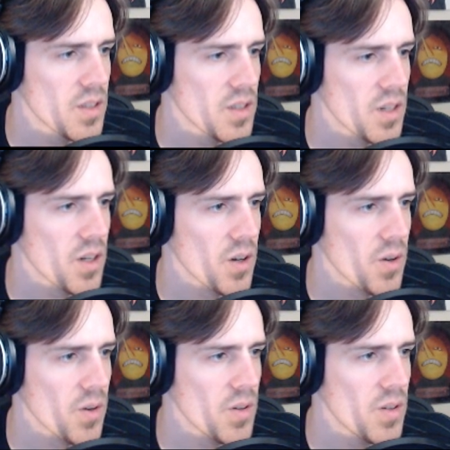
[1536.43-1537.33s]
Oh.
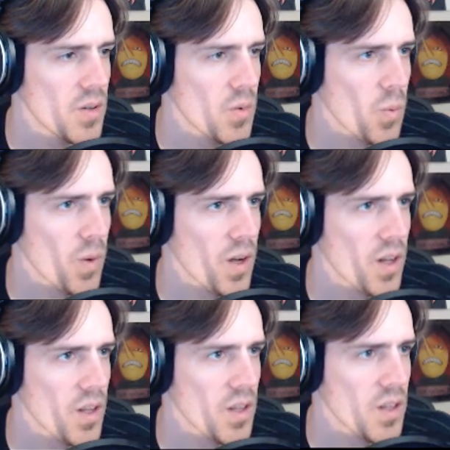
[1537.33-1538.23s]

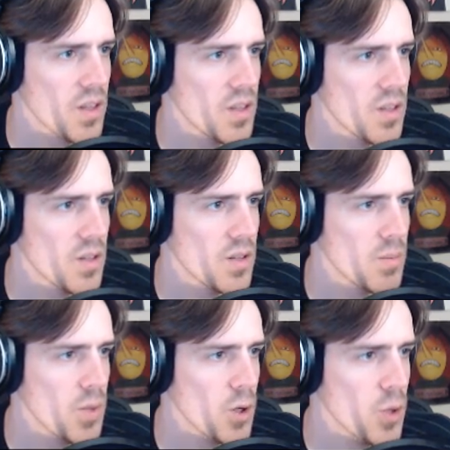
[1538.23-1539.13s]
Well.
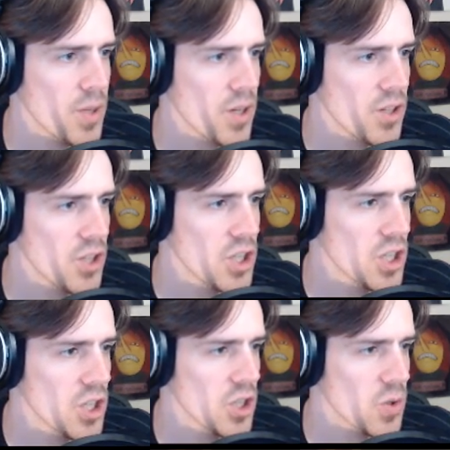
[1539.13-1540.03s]
Poopy on
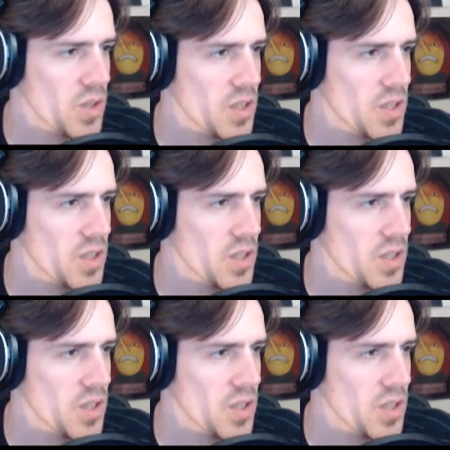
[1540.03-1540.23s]
you!